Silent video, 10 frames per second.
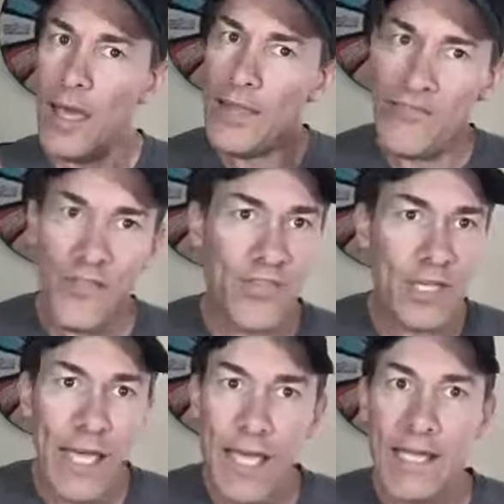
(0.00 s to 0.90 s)
If you
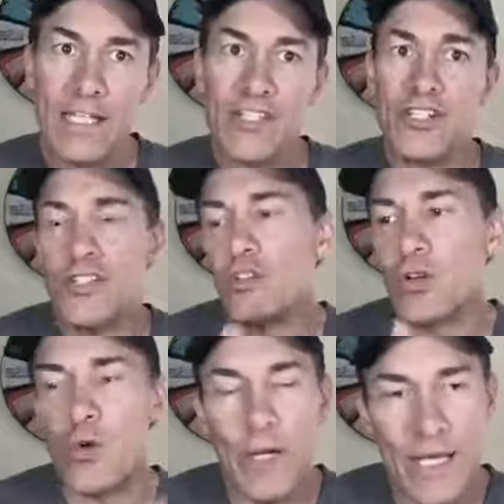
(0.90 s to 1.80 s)
can't get you to do a
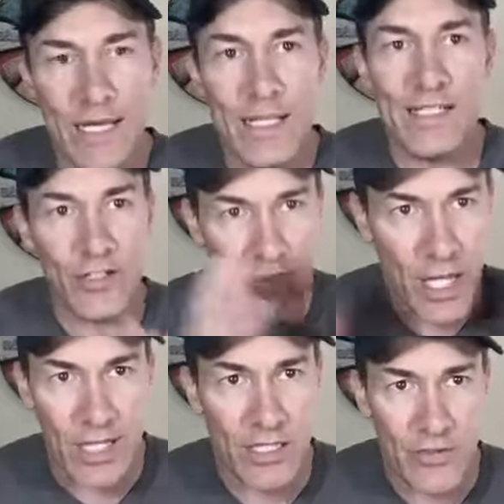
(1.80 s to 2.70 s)
quick and easy, you're
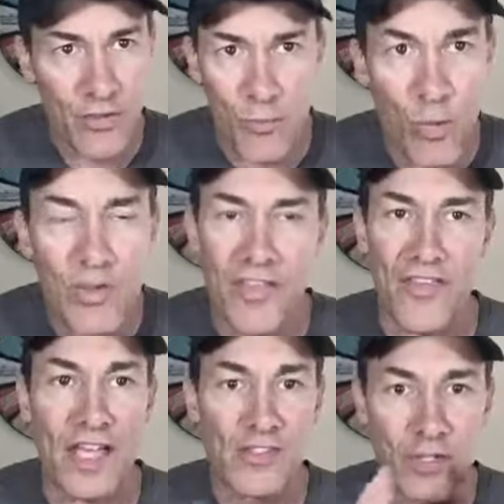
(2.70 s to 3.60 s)
not going to do more than
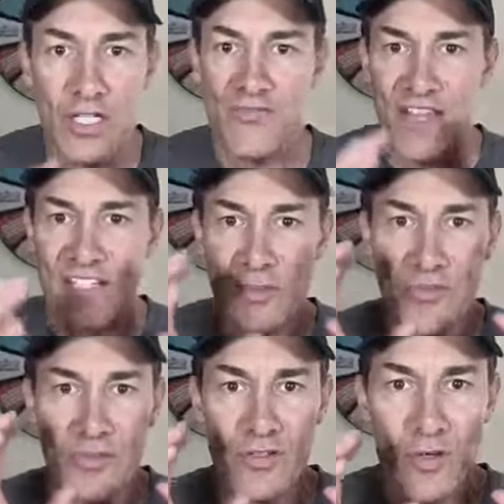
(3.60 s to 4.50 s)
that. So let's find something
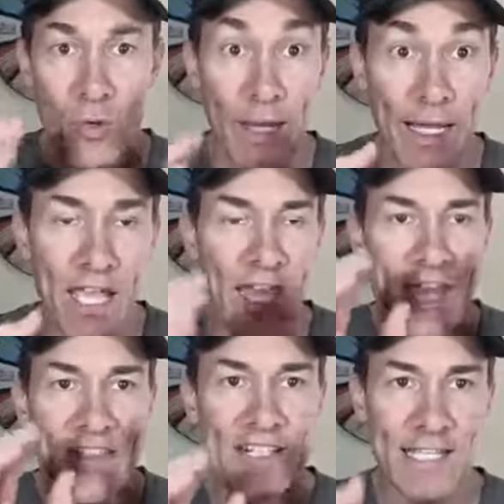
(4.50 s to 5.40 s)
that's quick,
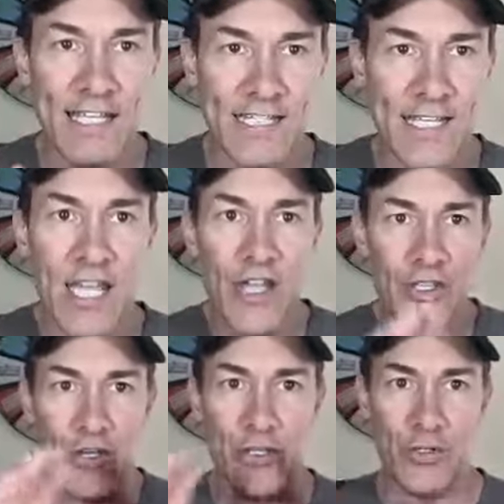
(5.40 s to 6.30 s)
that's easy. You
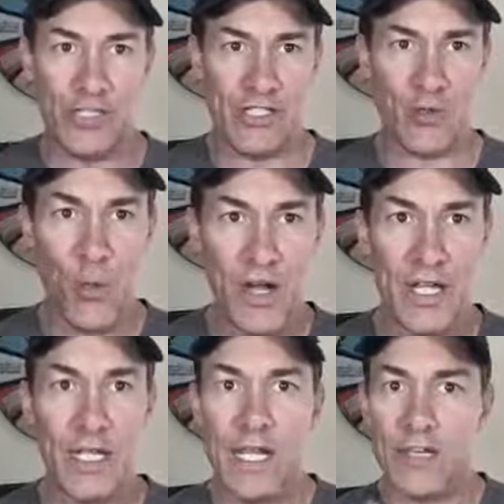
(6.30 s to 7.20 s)
can do it in
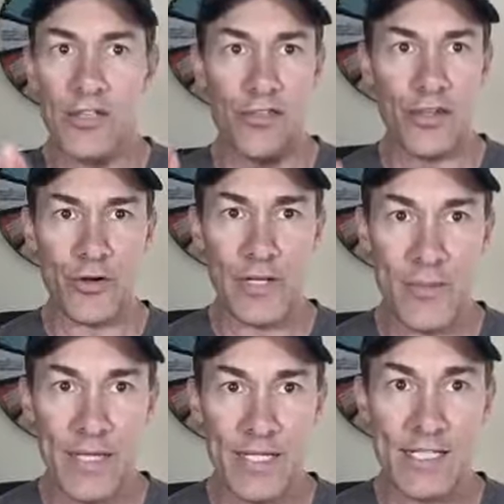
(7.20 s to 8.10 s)
20 to 30
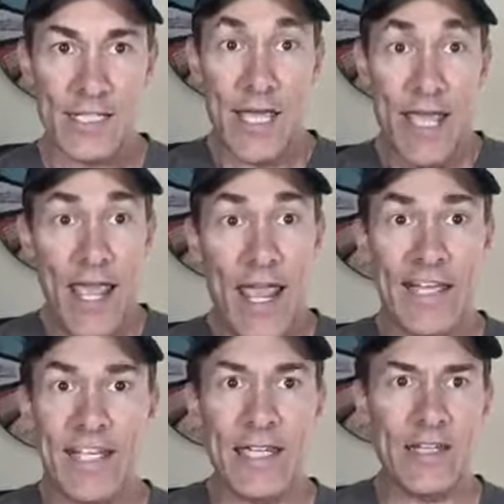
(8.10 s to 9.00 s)
minutes and
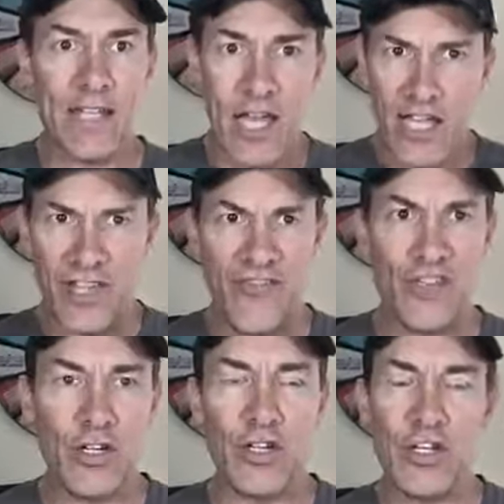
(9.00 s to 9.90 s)
get it done. You
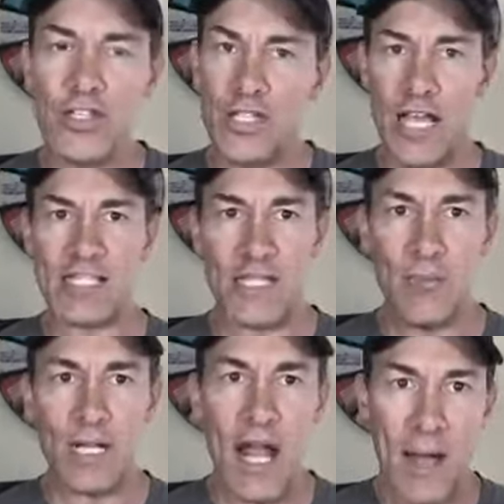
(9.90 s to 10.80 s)
feel good. You got something
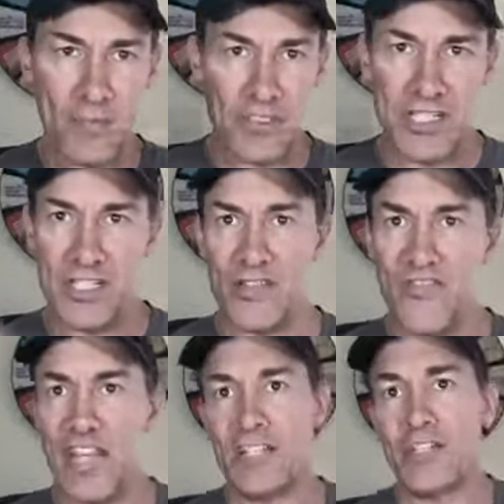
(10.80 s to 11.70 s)
accomplished, and it's
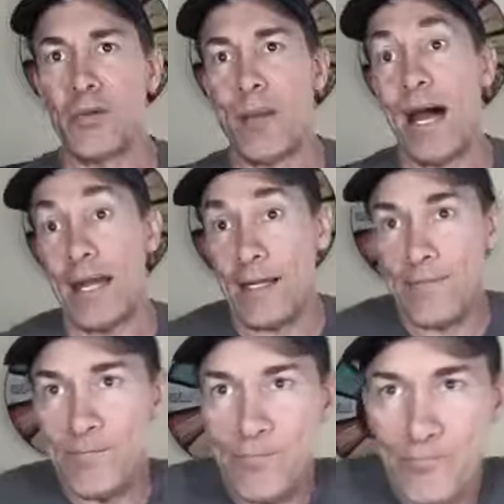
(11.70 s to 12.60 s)
affecting your body.
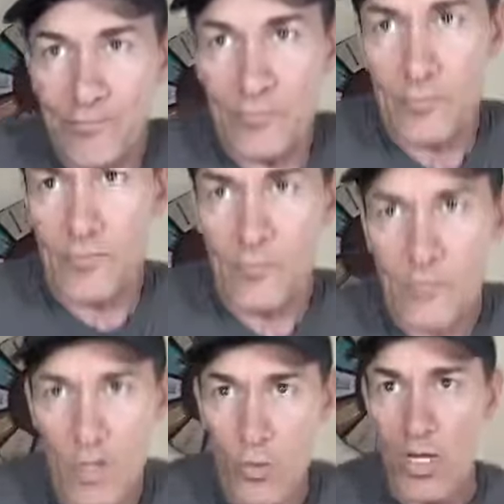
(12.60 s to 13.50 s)

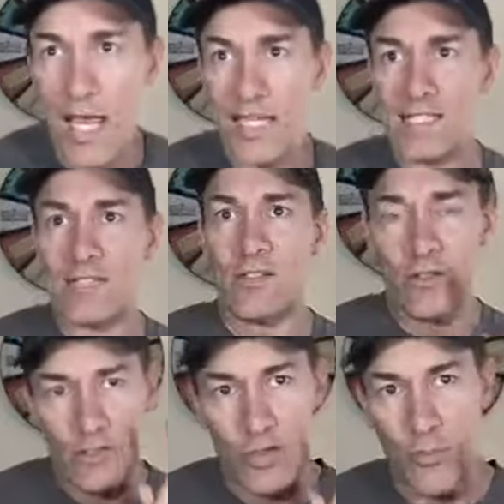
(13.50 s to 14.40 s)
One last
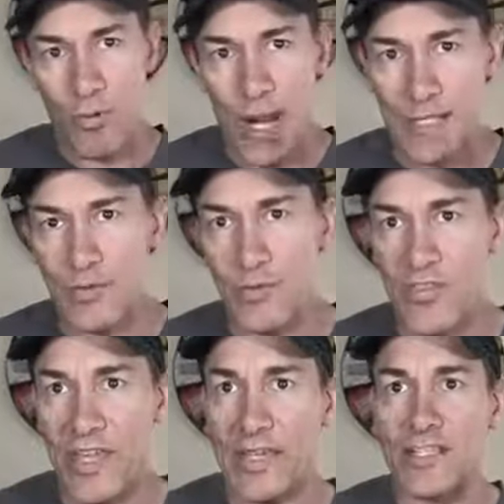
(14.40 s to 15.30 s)
little practical
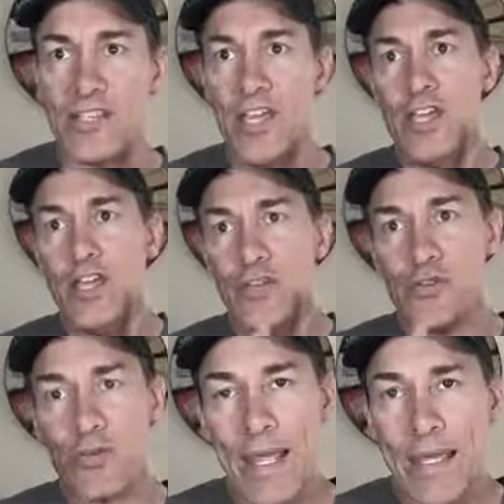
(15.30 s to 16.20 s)
thing is
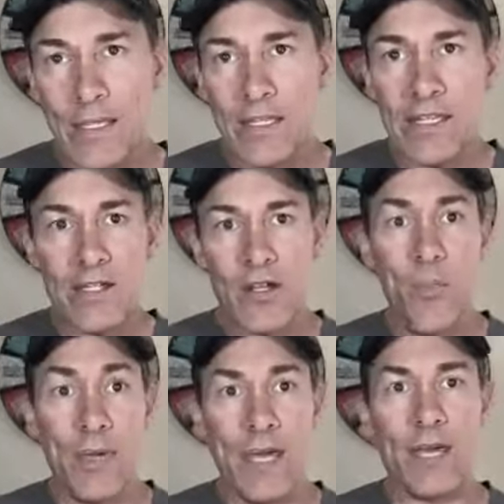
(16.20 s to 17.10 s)
trade a little
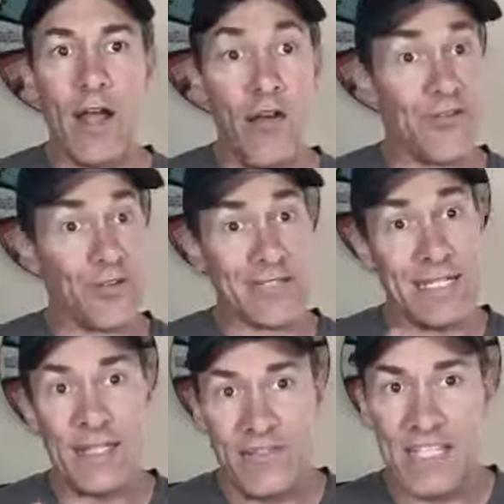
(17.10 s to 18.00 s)
bit of your
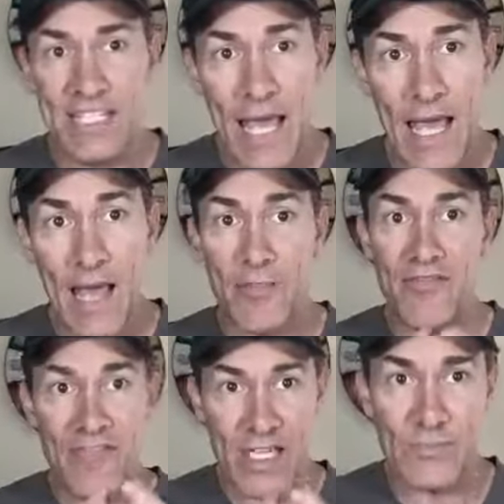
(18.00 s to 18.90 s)
TV time and
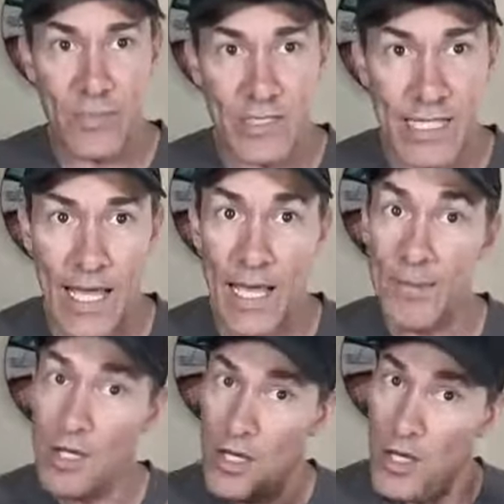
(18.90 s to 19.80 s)
Facebook time
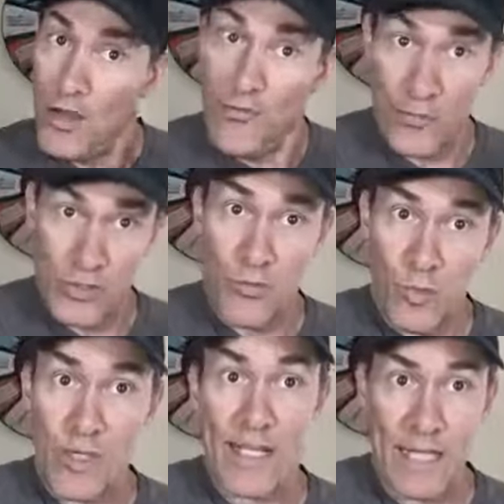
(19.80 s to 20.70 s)
for some
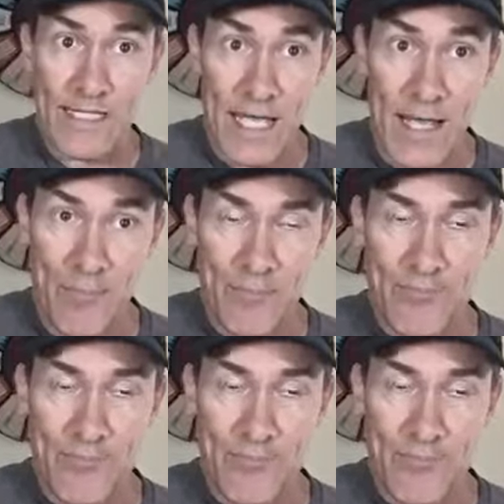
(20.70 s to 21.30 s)
workout time.